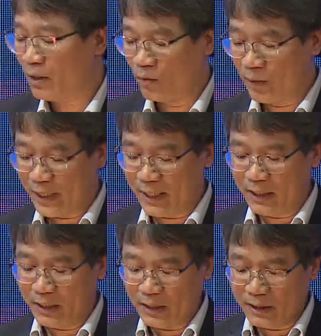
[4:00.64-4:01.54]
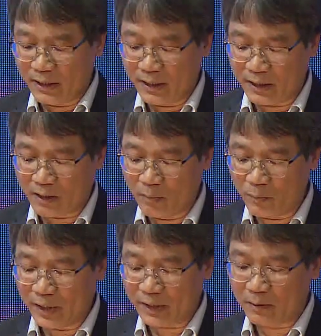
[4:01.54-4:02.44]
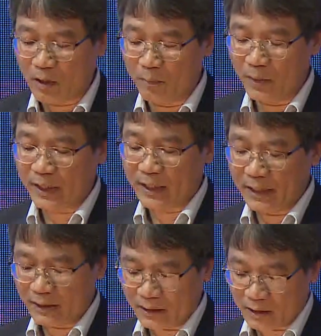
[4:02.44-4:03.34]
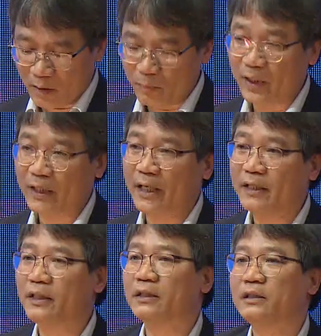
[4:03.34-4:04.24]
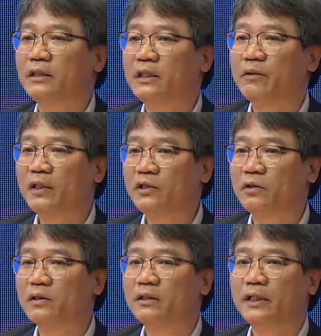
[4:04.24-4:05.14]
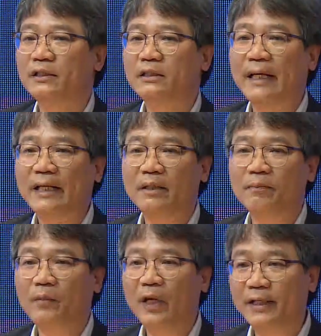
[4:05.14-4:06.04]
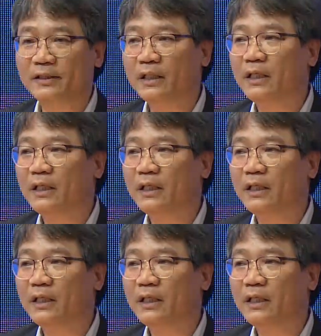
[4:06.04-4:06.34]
where the complicated situations is taking place.